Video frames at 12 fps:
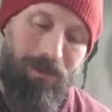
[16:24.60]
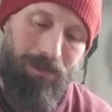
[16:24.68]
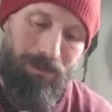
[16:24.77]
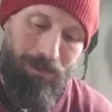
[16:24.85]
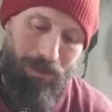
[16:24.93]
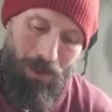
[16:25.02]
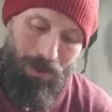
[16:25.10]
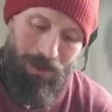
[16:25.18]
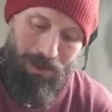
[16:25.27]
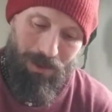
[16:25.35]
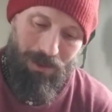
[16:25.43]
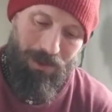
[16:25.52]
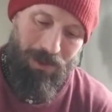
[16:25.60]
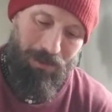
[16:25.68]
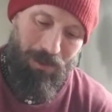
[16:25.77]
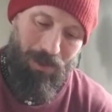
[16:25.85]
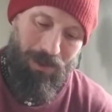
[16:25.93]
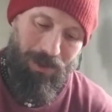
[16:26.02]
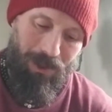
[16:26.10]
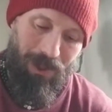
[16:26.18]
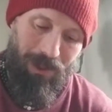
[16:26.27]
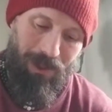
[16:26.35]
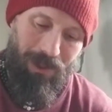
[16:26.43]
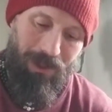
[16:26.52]
most of the support that I
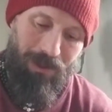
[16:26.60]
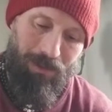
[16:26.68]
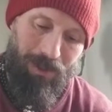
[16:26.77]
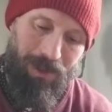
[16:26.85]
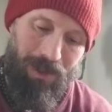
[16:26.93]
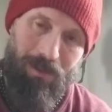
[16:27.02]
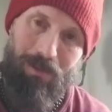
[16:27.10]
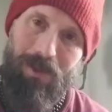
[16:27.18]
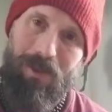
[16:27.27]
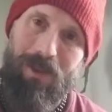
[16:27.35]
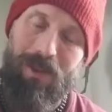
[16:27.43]
needed was